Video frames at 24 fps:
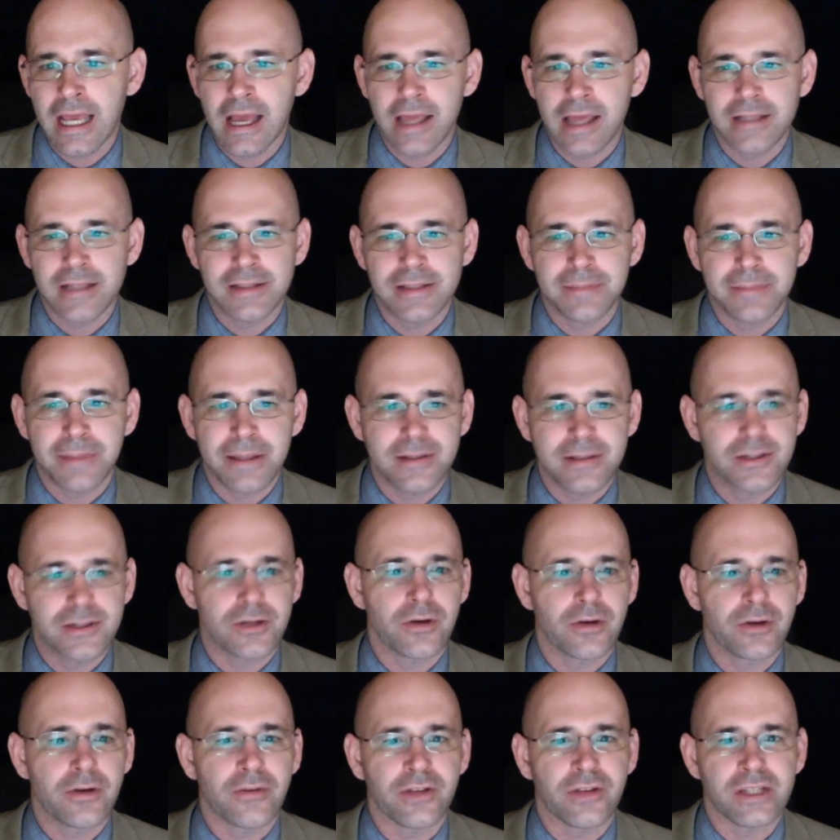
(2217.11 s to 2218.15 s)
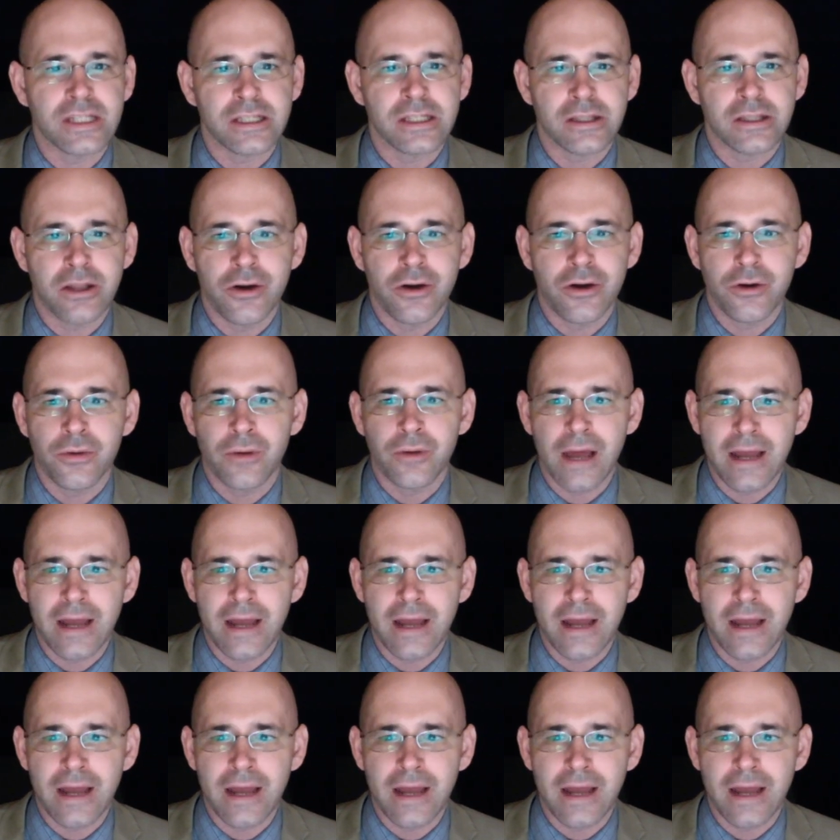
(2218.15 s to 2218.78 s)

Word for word: It's been sort of a slow